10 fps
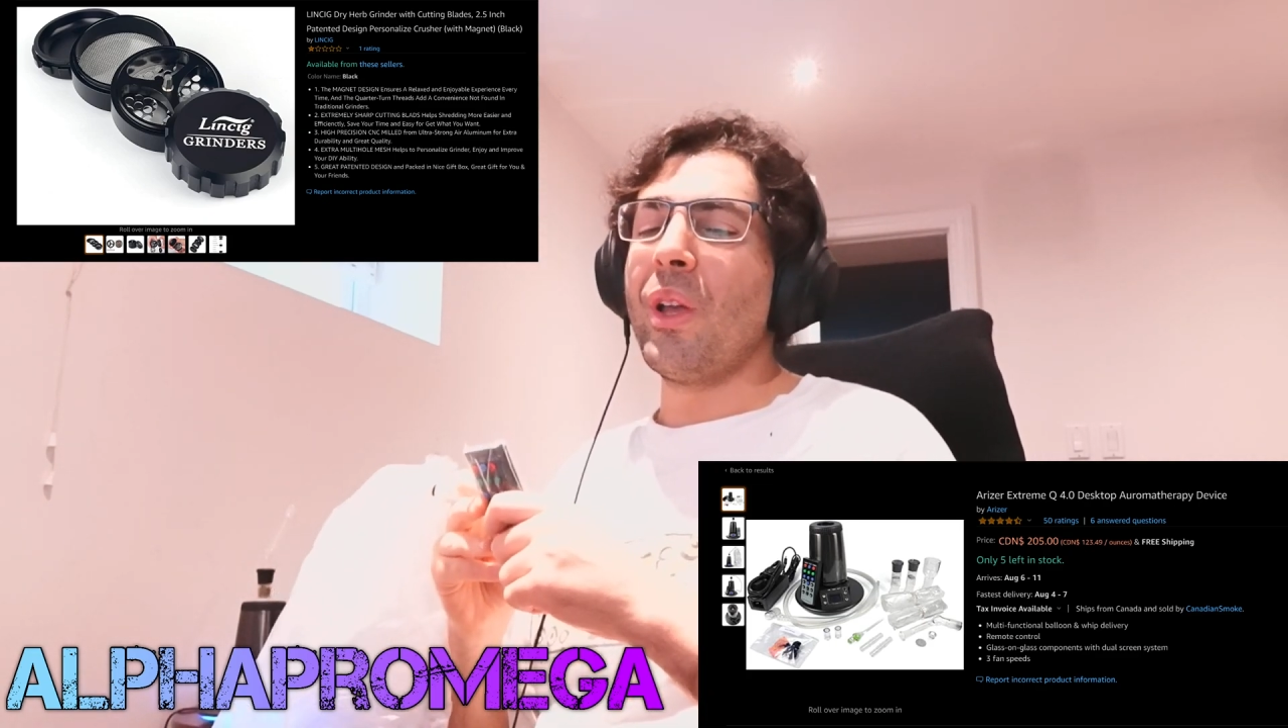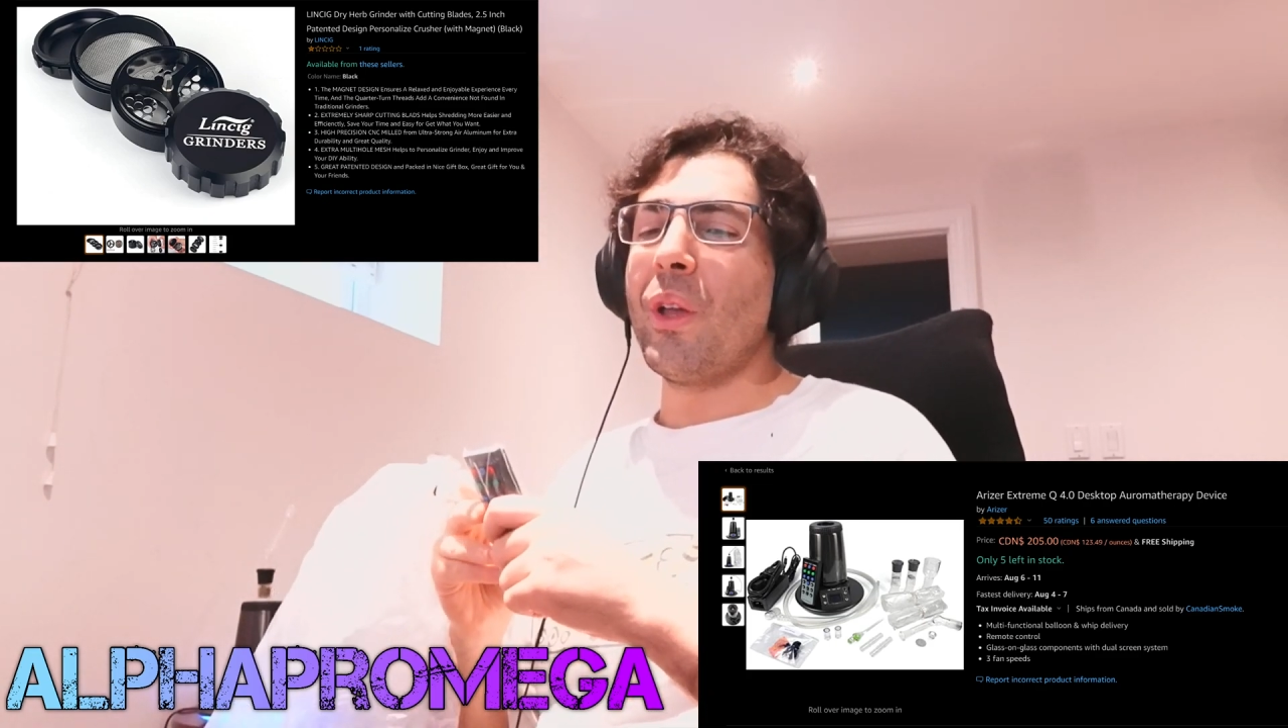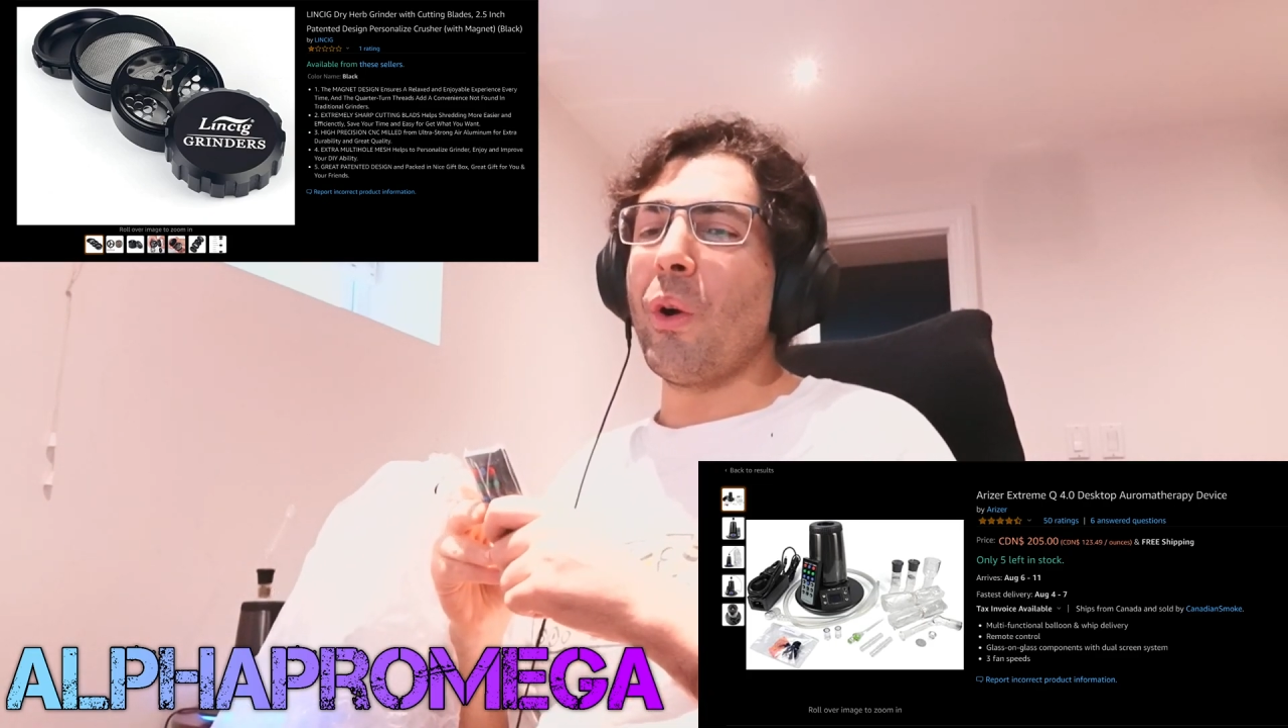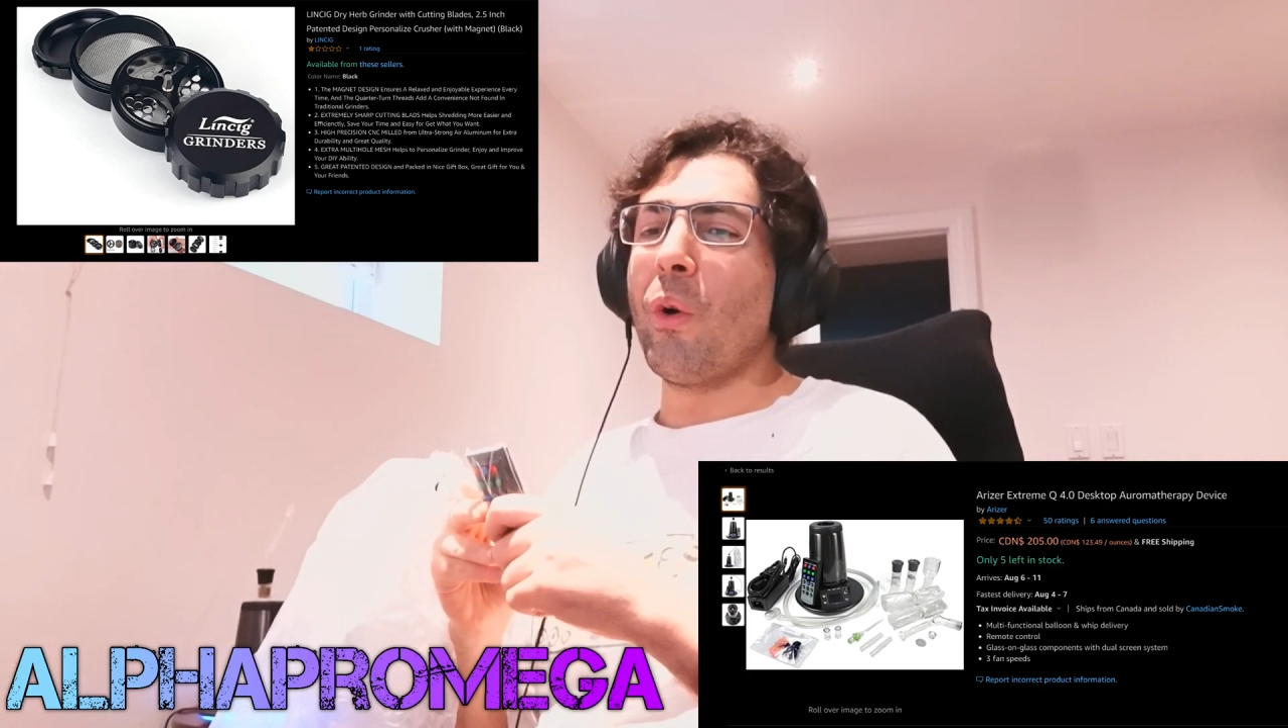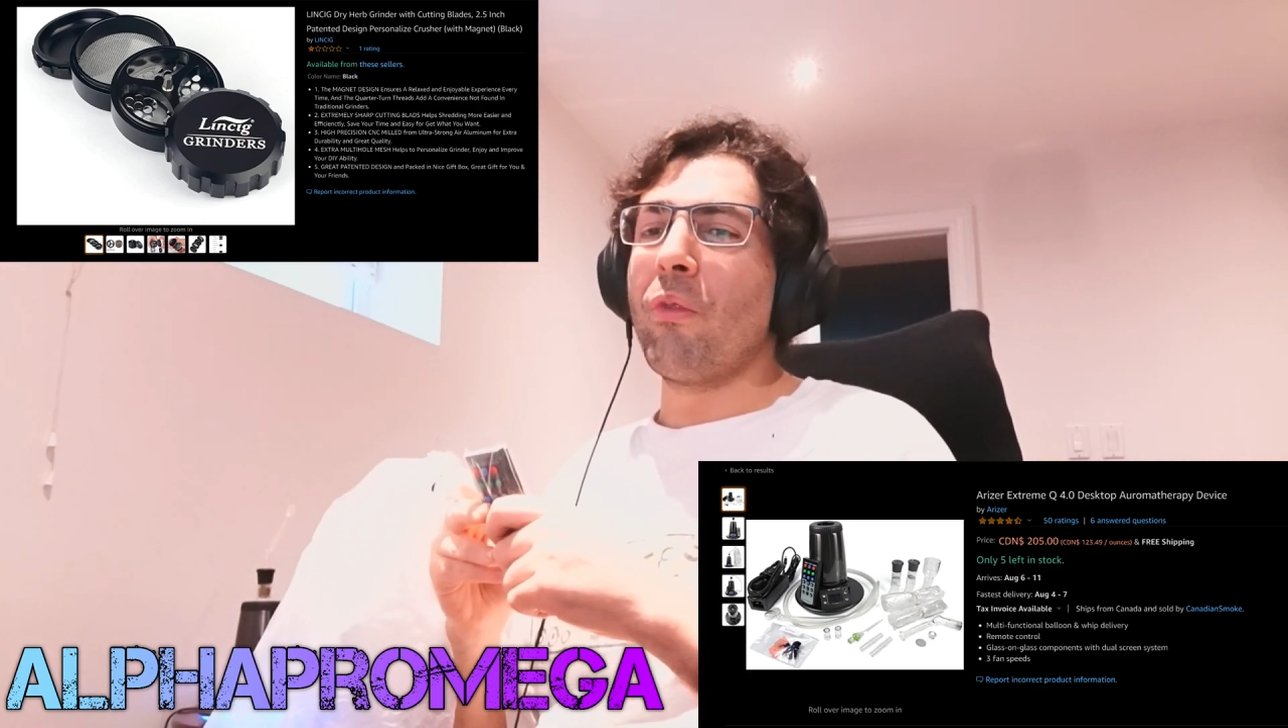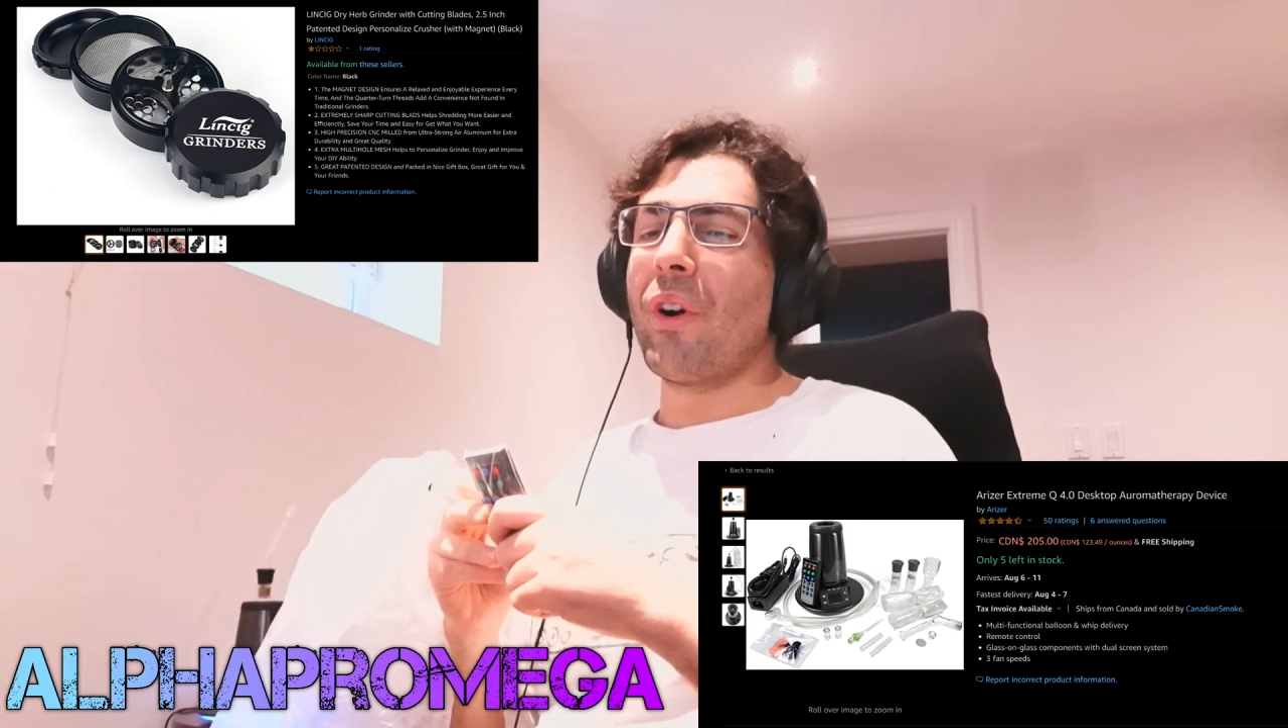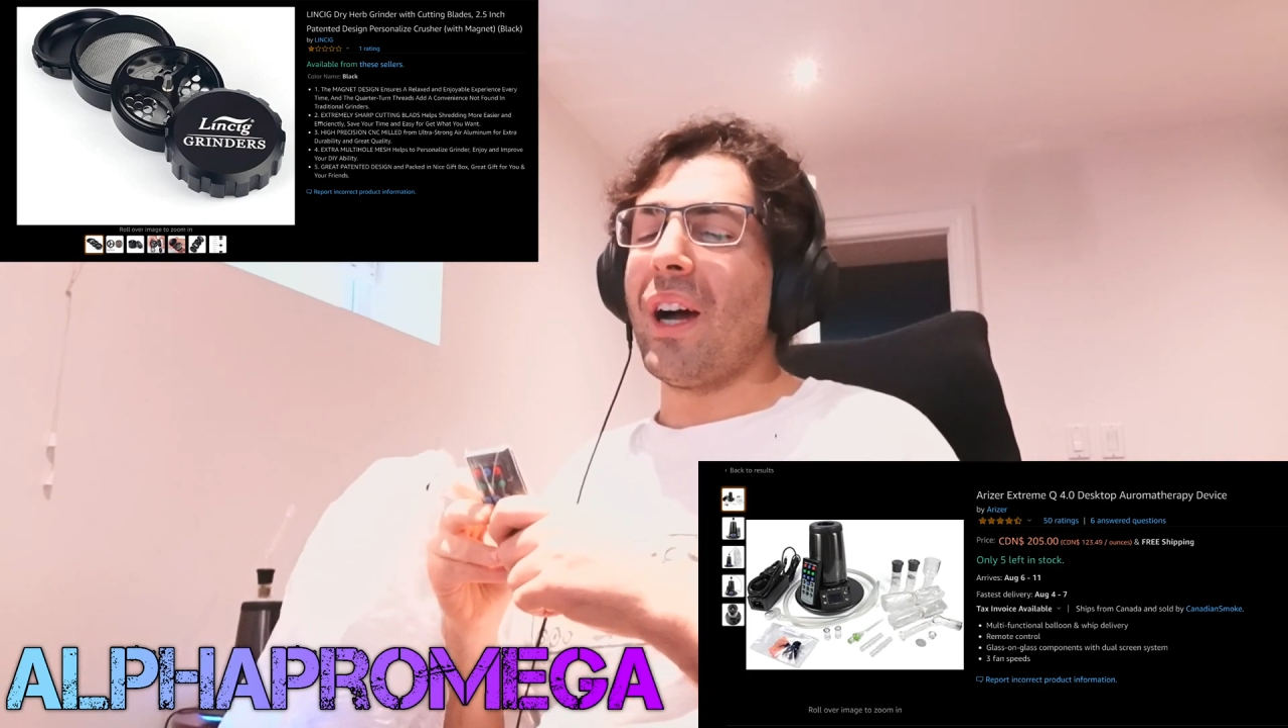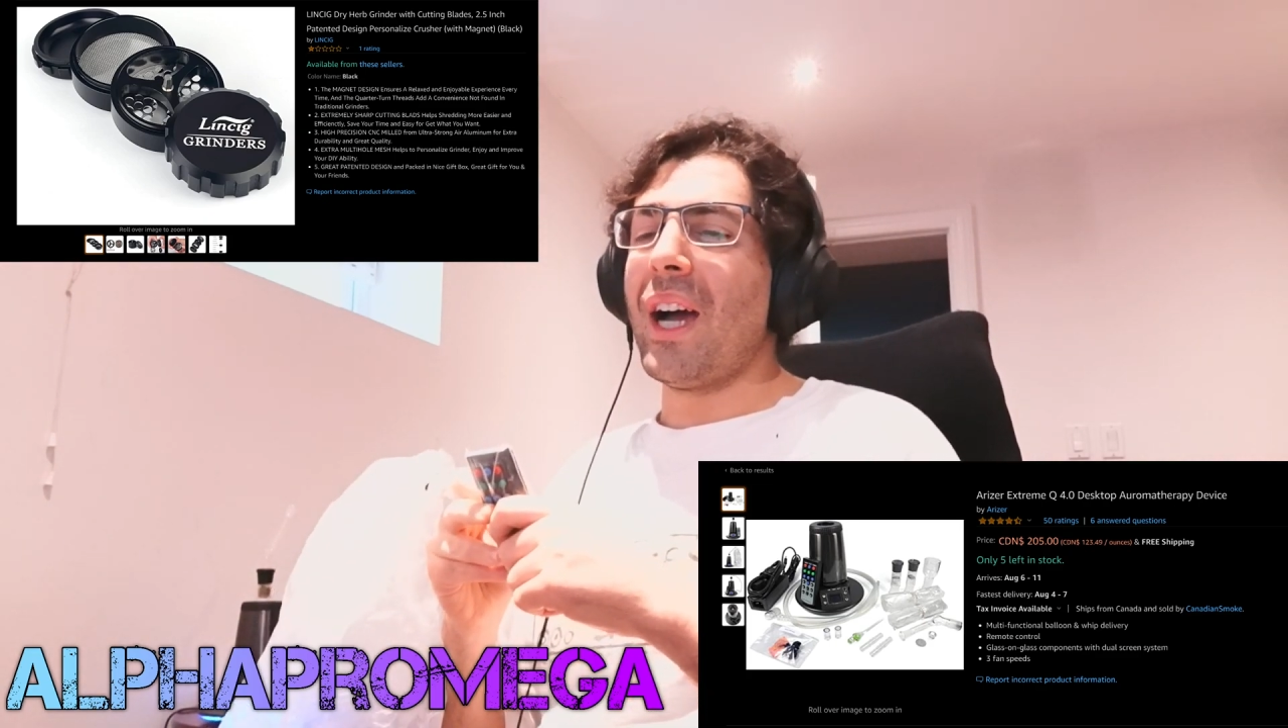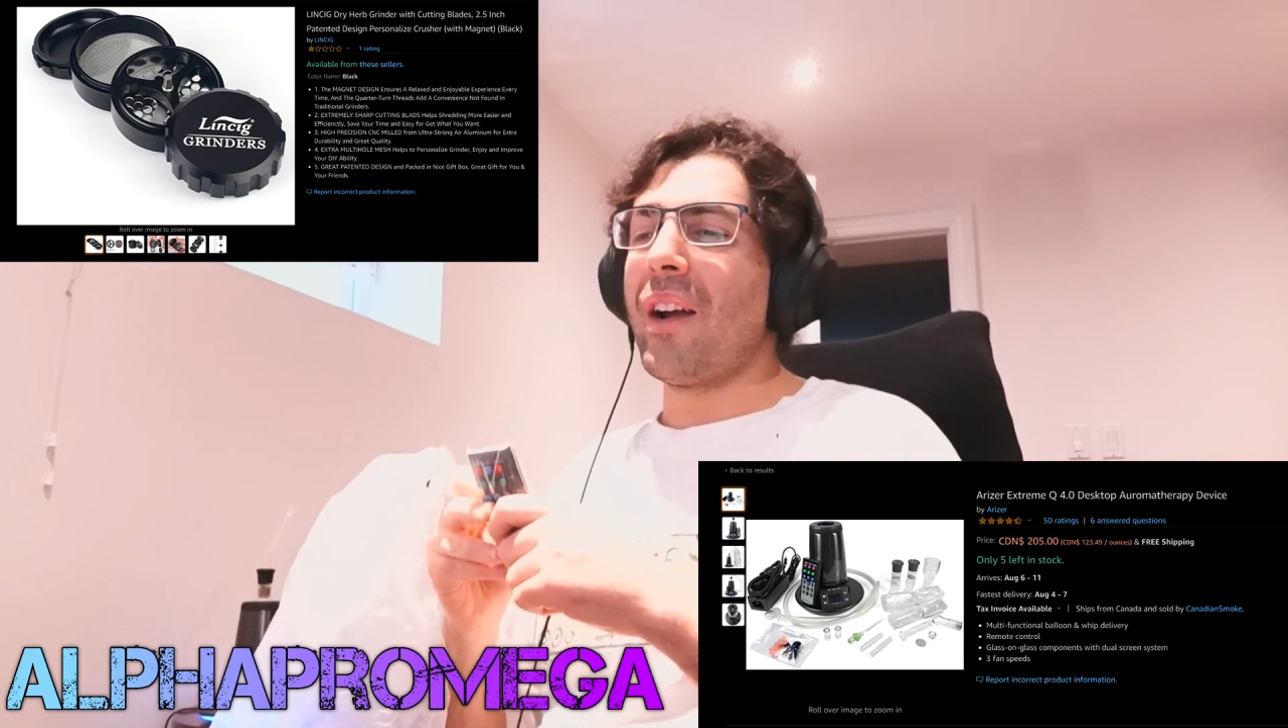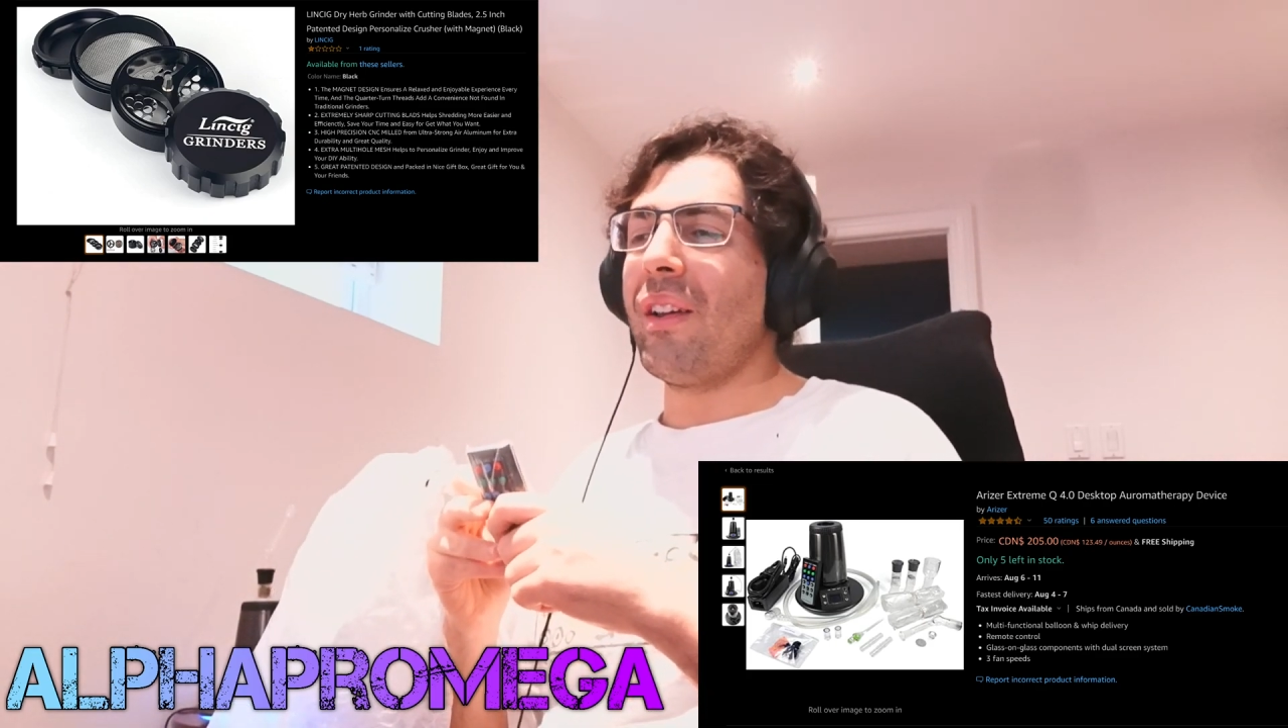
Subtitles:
over iron